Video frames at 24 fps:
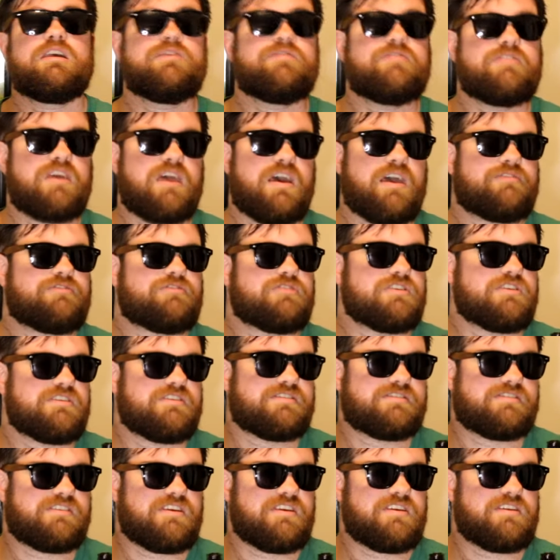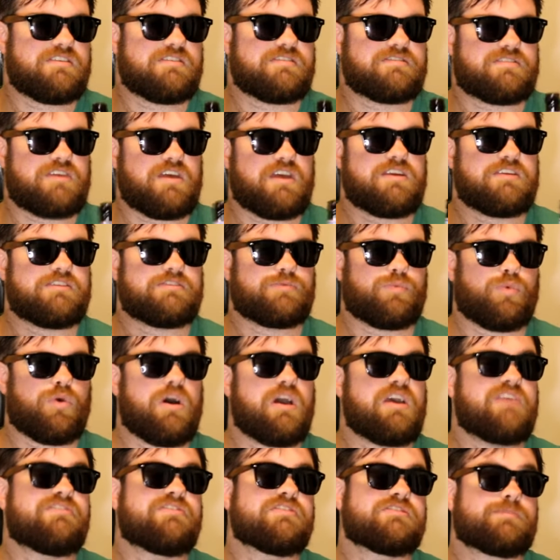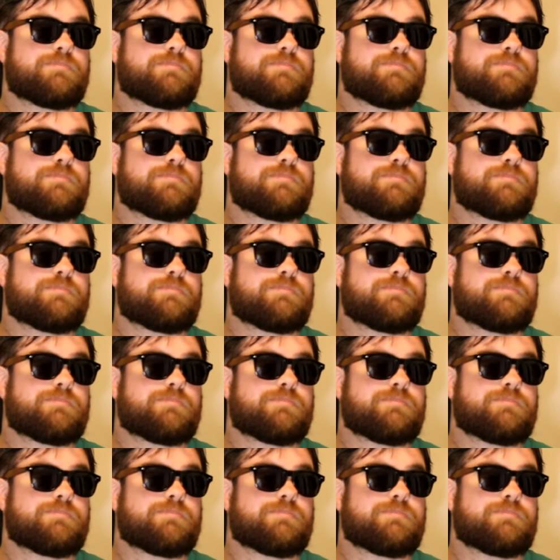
Even after he sees that his wife